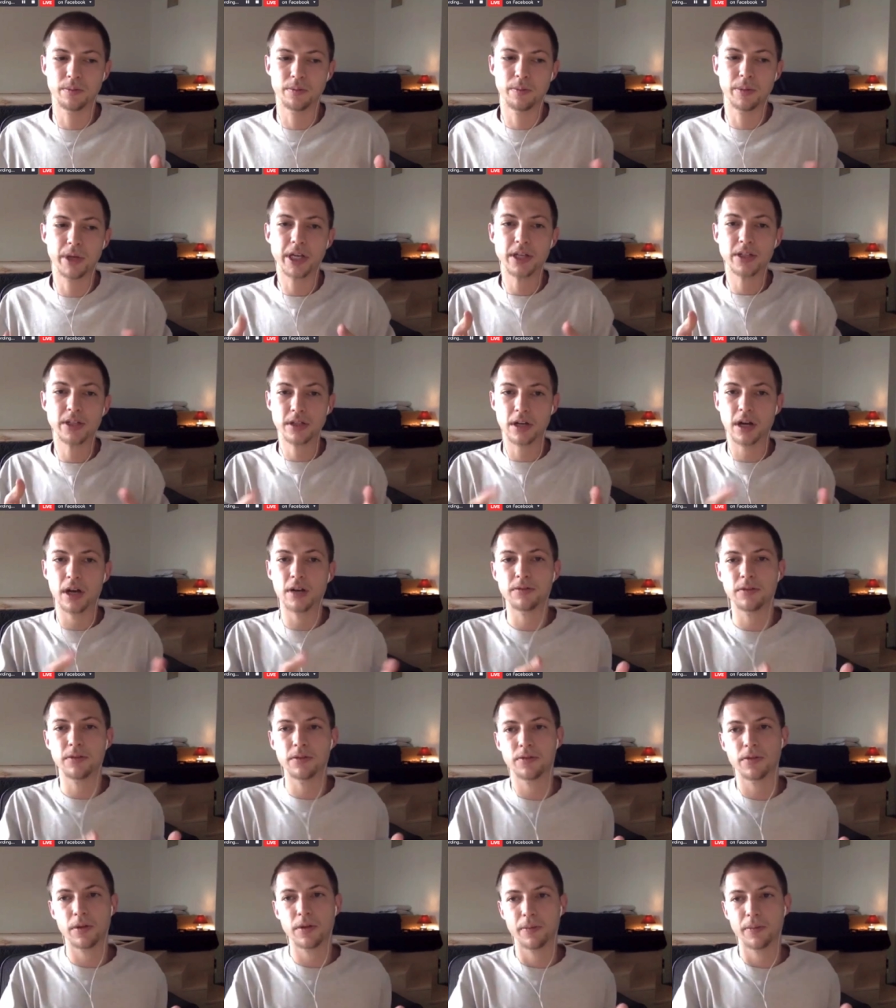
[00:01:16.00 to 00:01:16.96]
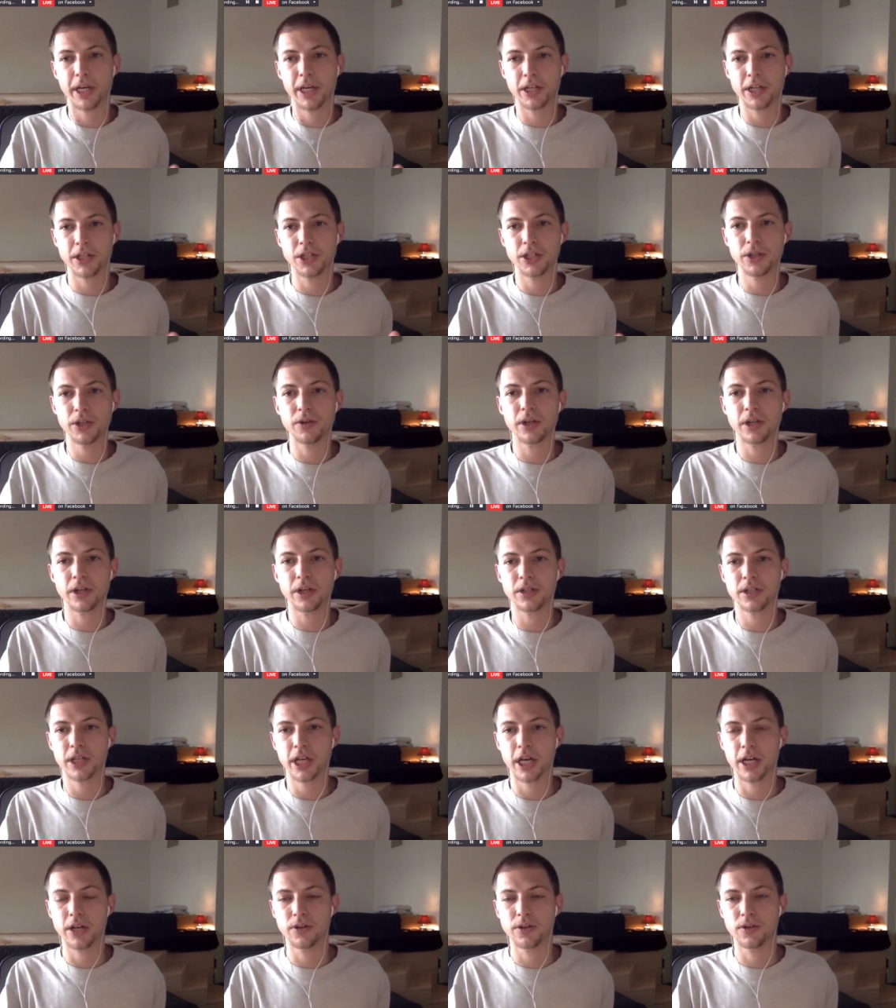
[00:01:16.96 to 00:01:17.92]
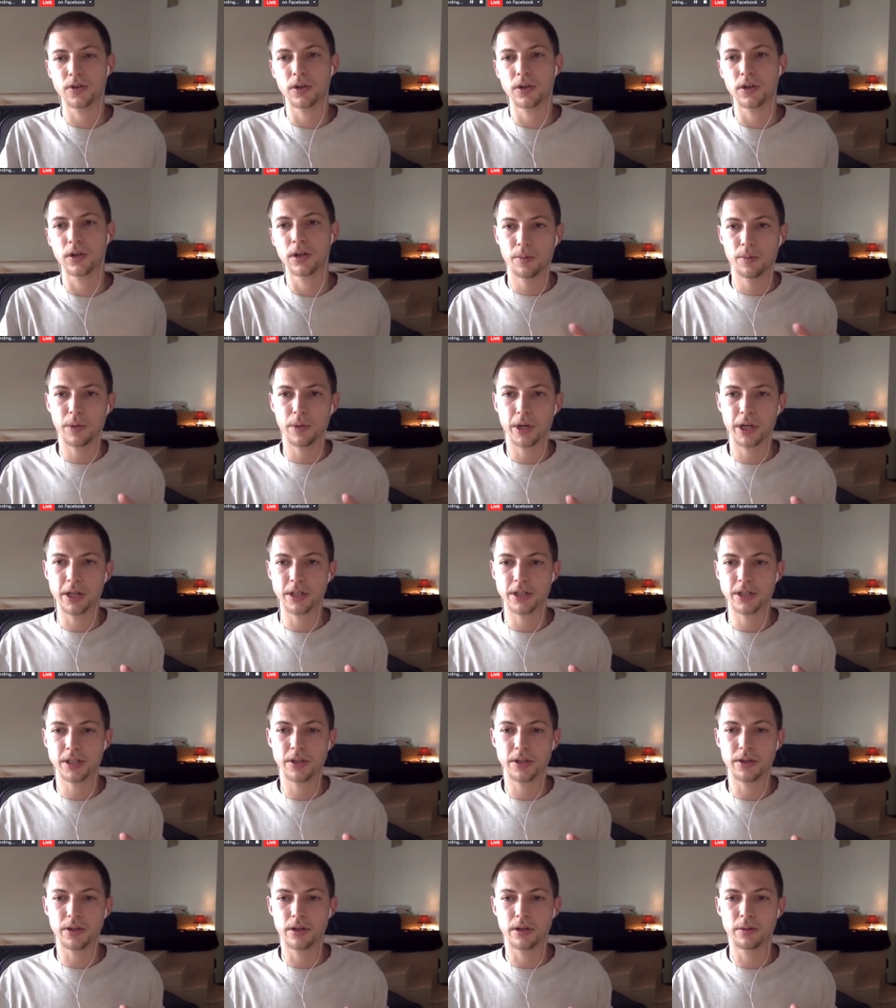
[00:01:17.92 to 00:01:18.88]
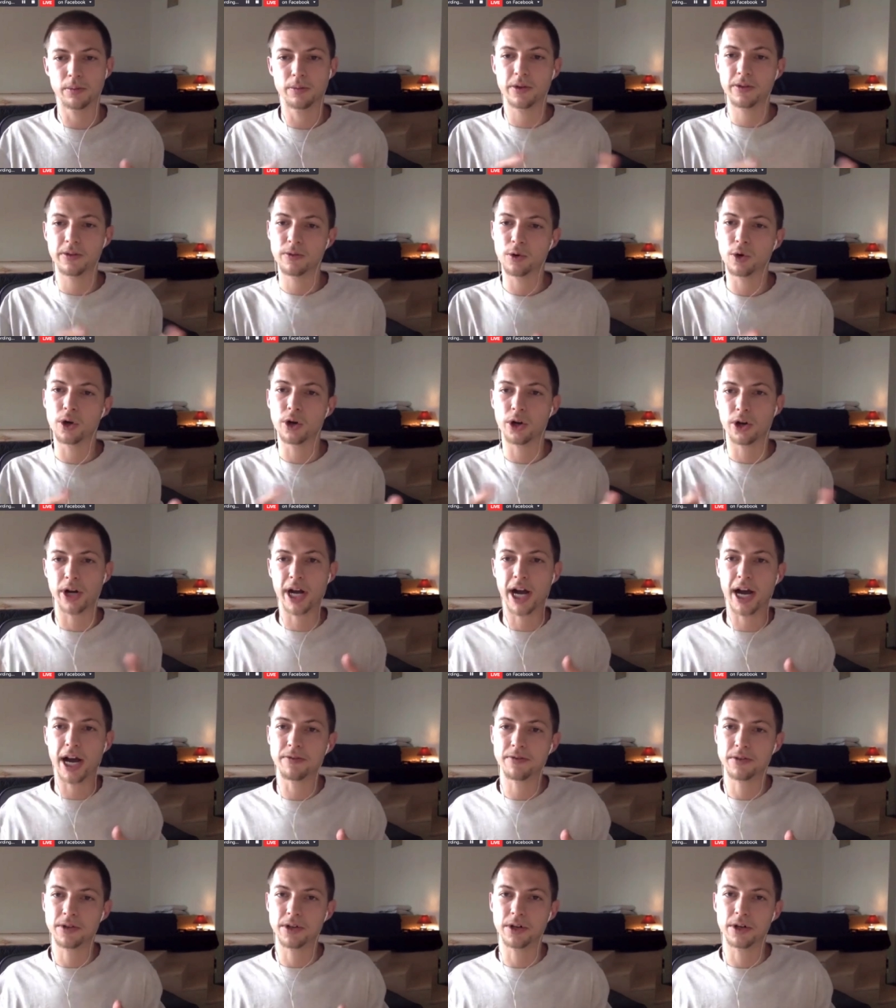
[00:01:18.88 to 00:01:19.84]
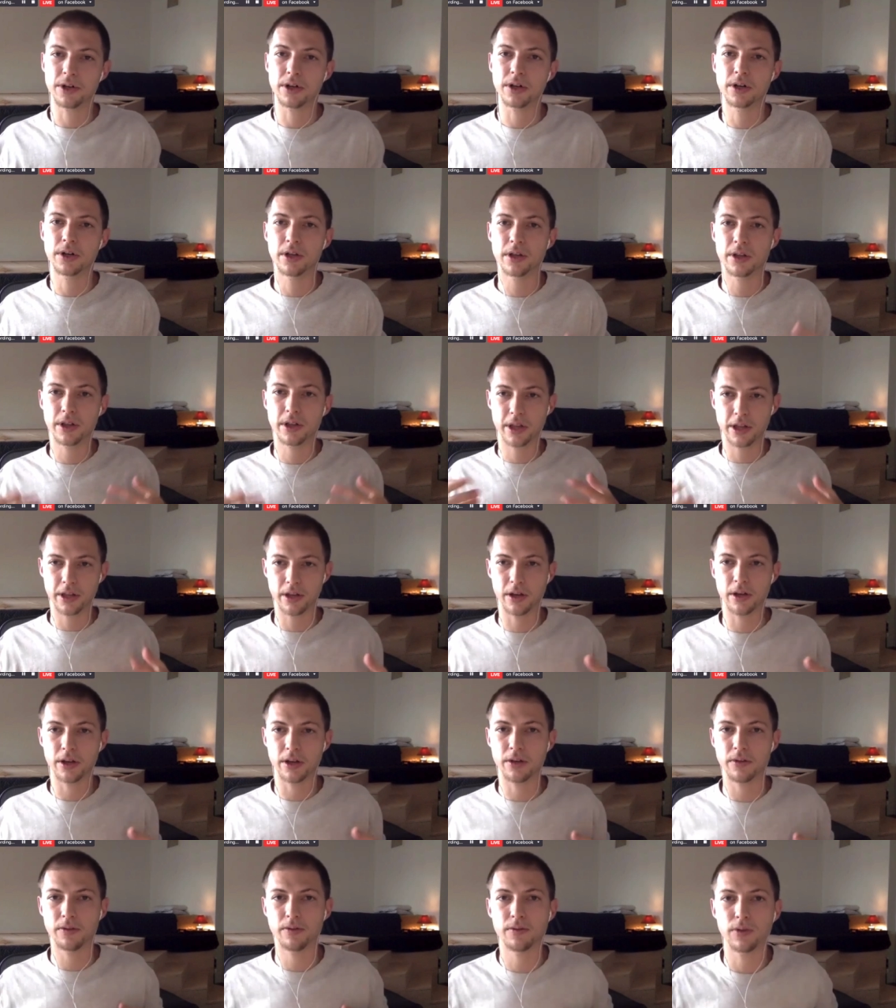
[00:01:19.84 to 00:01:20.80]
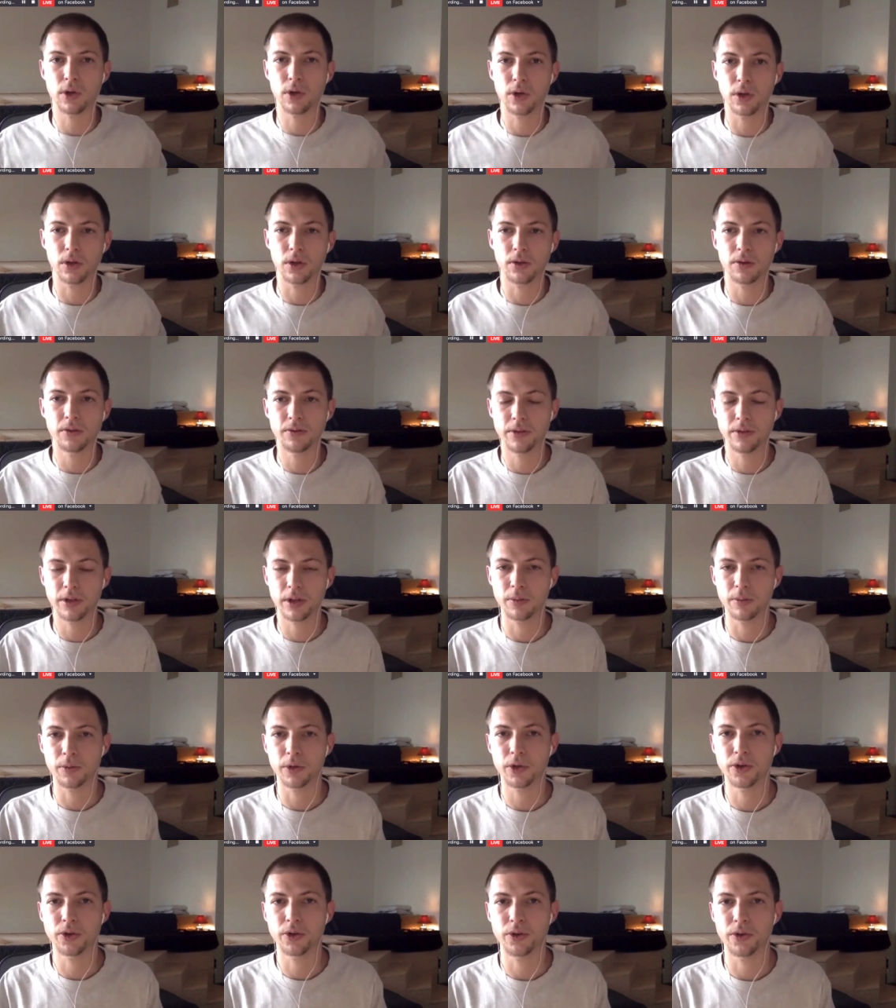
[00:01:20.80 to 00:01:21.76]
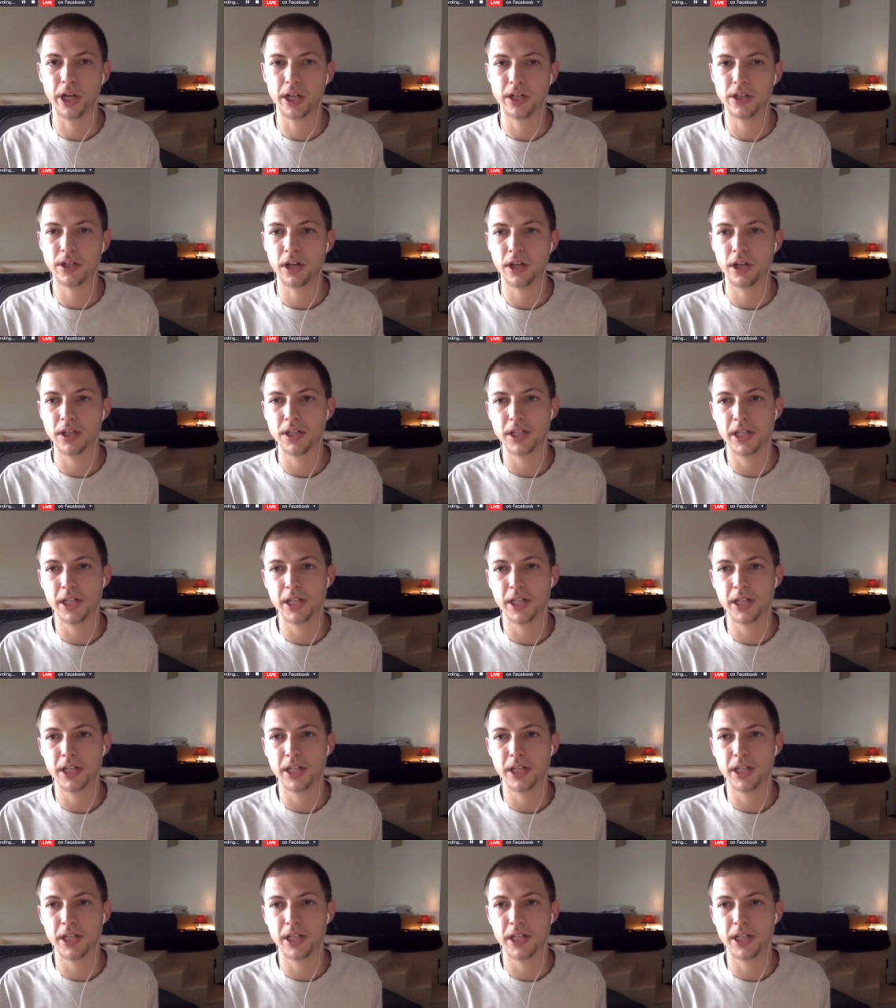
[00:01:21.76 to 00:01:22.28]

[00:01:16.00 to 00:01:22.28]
based off of the main shooting schedule, but it's either before or after the full film crew gets on